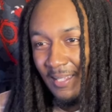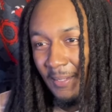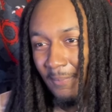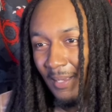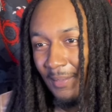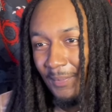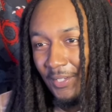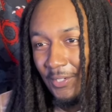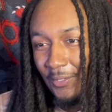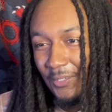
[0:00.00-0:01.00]
He might be
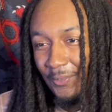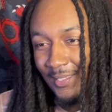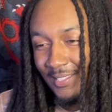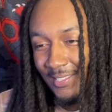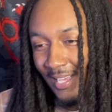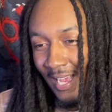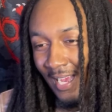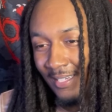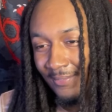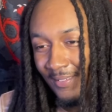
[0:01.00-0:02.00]
cool with the
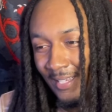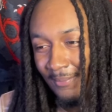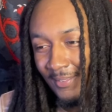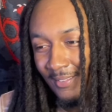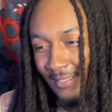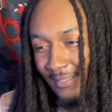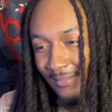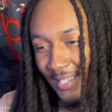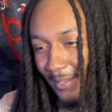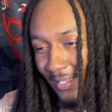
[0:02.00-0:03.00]
Tejada family
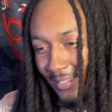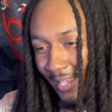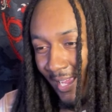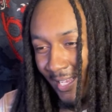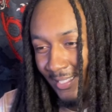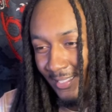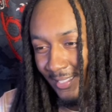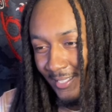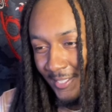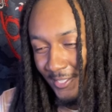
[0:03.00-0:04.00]
at the end of
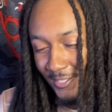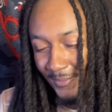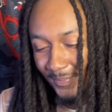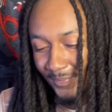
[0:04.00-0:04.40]
this.